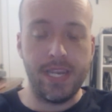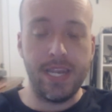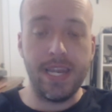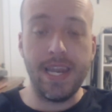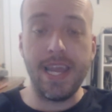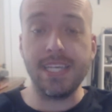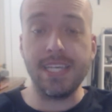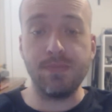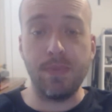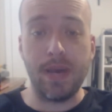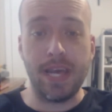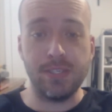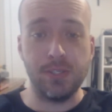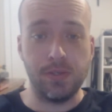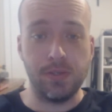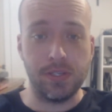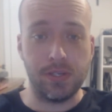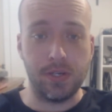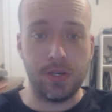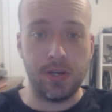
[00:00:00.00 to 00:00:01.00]
Next match
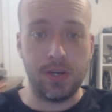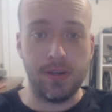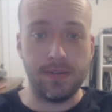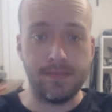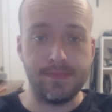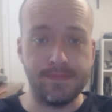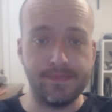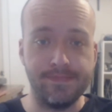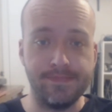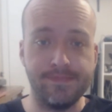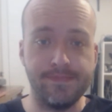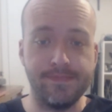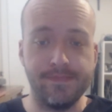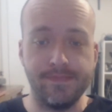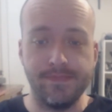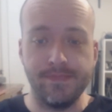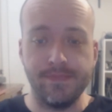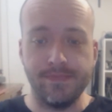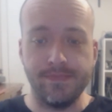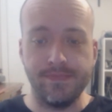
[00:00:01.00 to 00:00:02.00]
on the card.
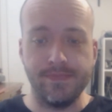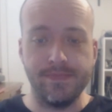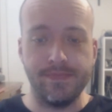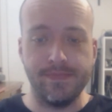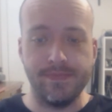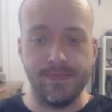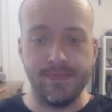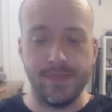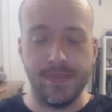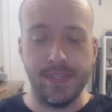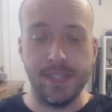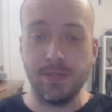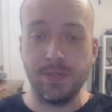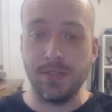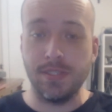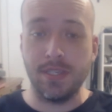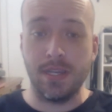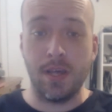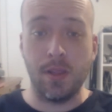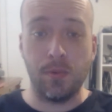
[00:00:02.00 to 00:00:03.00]
This
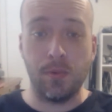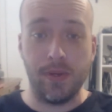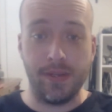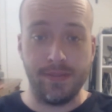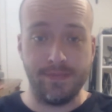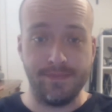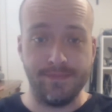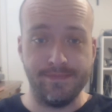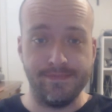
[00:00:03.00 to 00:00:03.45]
was another one.